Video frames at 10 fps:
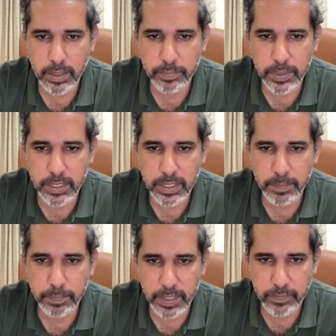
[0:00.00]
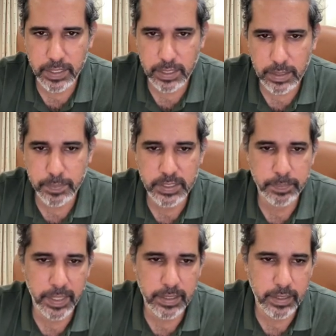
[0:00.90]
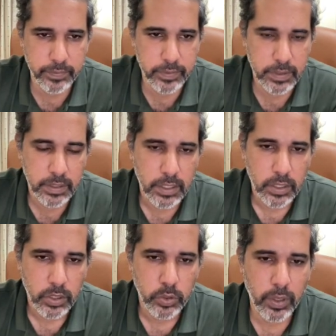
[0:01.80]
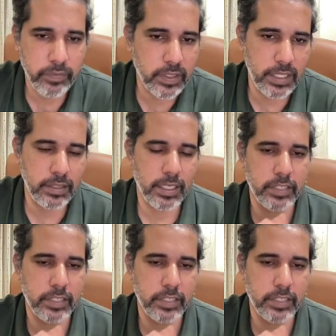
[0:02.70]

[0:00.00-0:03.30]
a completely PvE perspective, you have three